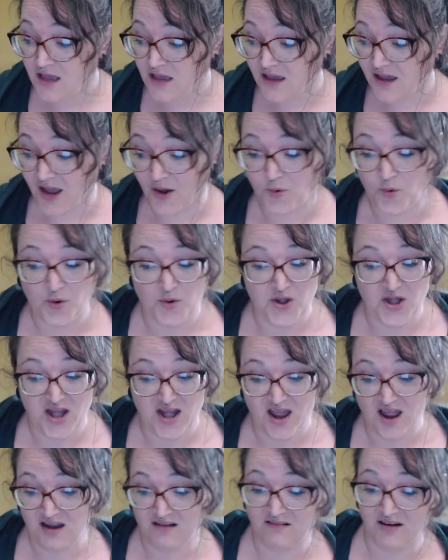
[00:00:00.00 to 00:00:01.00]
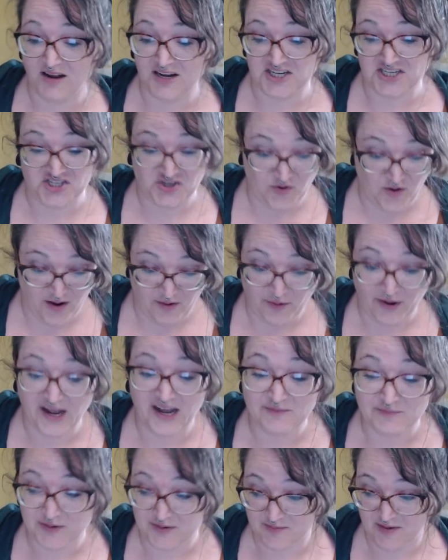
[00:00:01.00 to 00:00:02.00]
I would not want a chihuahua
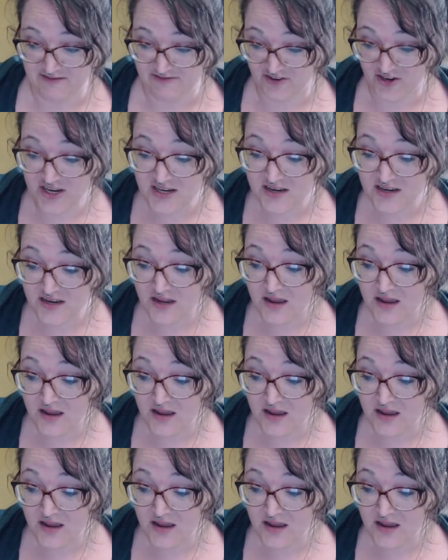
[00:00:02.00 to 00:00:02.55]
humping my foot.